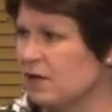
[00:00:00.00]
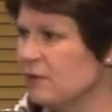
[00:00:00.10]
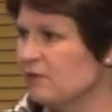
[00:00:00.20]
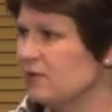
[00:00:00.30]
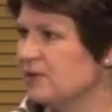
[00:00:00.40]

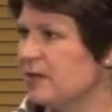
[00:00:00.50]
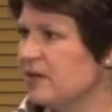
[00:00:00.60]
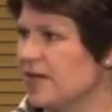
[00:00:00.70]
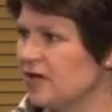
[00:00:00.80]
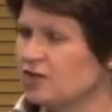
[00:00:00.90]
We're all
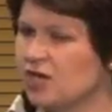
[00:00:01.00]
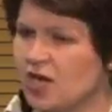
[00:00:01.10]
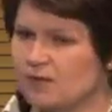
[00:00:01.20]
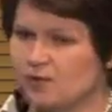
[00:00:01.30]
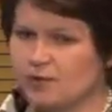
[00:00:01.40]
spending our
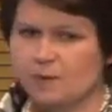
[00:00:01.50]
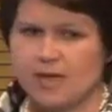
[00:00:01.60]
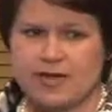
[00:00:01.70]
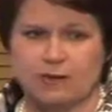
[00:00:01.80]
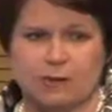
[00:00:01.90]
time on the
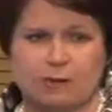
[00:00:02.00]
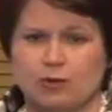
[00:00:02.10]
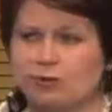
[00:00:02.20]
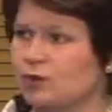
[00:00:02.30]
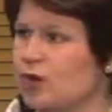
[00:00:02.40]
plan, and we will
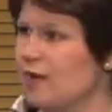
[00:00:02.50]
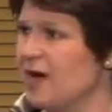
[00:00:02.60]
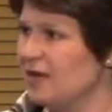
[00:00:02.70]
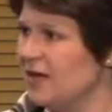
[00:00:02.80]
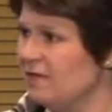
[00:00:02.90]
all go out
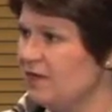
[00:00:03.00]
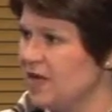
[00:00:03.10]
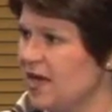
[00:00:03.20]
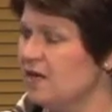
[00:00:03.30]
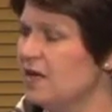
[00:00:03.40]
and
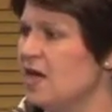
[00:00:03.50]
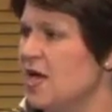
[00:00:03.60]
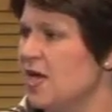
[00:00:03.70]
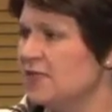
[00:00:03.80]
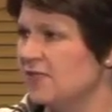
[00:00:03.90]
advocate
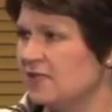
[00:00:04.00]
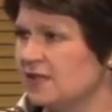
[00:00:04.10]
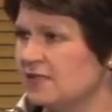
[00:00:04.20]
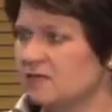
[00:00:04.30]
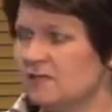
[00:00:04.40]
and
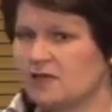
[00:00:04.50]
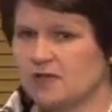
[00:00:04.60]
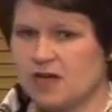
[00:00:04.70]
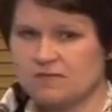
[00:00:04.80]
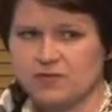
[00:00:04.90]
discuss it with
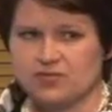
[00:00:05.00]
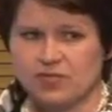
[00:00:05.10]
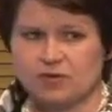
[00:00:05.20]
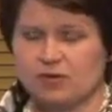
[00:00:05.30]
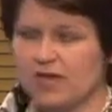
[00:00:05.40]
government at
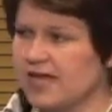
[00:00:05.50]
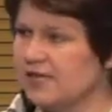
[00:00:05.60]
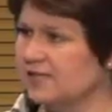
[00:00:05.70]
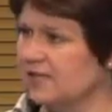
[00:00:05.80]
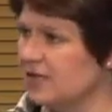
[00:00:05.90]
all
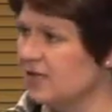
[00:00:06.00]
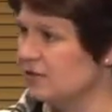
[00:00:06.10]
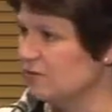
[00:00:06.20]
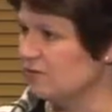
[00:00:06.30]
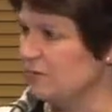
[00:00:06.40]
layers and
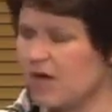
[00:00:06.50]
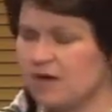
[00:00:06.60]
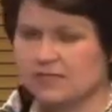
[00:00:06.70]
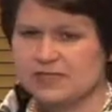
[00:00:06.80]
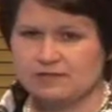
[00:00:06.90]
all
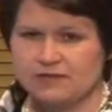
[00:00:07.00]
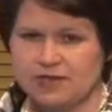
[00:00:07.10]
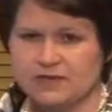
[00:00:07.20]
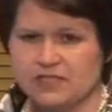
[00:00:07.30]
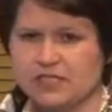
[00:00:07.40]
departments that are
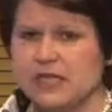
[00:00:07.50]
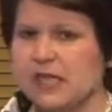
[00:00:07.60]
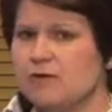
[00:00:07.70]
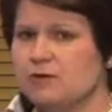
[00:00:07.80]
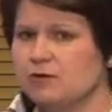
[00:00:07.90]
relevant,
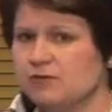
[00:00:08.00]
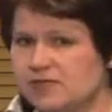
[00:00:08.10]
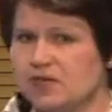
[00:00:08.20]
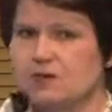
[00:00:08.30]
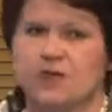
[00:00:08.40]
but
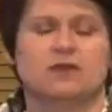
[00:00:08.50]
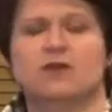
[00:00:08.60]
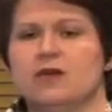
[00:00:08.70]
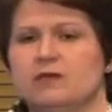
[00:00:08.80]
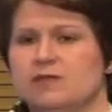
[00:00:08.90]
also we are
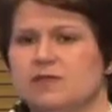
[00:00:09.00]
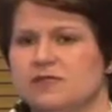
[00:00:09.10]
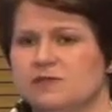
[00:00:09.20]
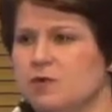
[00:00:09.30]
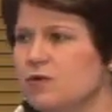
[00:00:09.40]
going with the
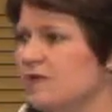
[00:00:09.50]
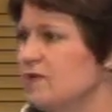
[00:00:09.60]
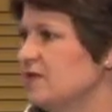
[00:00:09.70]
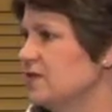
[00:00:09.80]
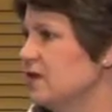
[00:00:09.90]
support of
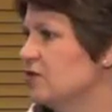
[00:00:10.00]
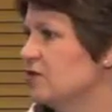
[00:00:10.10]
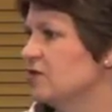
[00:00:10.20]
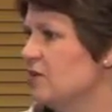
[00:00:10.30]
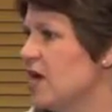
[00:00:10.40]
Infrastructure
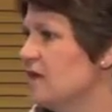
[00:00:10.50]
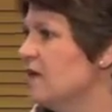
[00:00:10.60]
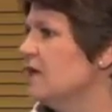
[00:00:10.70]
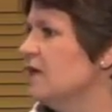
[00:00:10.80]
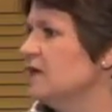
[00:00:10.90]
Australia
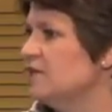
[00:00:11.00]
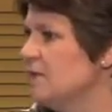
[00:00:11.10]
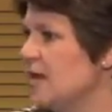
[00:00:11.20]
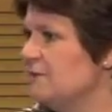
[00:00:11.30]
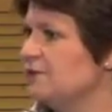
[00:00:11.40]
to
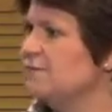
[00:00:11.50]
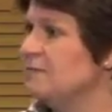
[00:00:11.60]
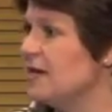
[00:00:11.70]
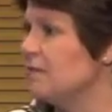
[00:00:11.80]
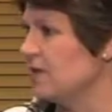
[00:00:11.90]
be able to
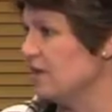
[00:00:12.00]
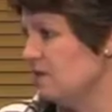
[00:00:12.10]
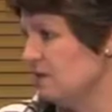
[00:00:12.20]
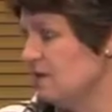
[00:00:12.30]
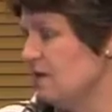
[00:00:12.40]
meet with
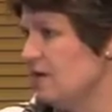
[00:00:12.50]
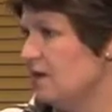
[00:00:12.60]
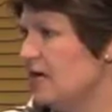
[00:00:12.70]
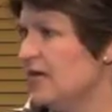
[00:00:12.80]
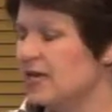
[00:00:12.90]

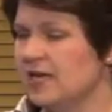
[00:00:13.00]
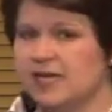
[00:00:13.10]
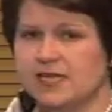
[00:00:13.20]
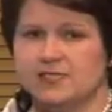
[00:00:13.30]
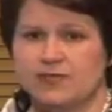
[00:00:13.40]
leading
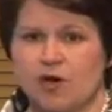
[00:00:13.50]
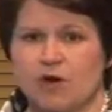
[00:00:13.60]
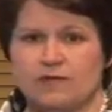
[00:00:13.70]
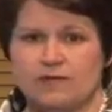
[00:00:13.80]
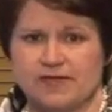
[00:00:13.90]
heads
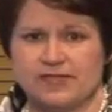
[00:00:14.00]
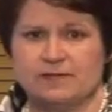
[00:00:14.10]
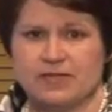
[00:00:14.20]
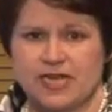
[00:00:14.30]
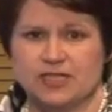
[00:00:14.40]
of
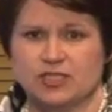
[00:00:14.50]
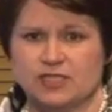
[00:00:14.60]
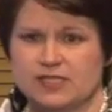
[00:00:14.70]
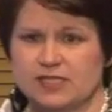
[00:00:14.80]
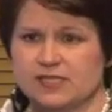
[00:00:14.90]
investment
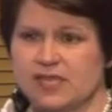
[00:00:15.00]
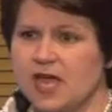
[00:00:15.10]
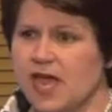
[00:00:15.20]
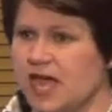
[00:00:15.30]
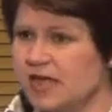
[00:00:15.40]
agencies
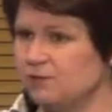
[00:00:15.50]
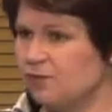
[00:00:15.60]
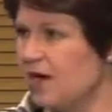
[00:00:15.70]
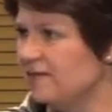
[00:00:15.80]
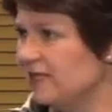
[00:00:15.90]
and
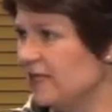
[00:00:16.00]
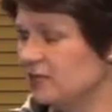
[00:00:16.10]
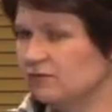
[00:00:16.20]
private sector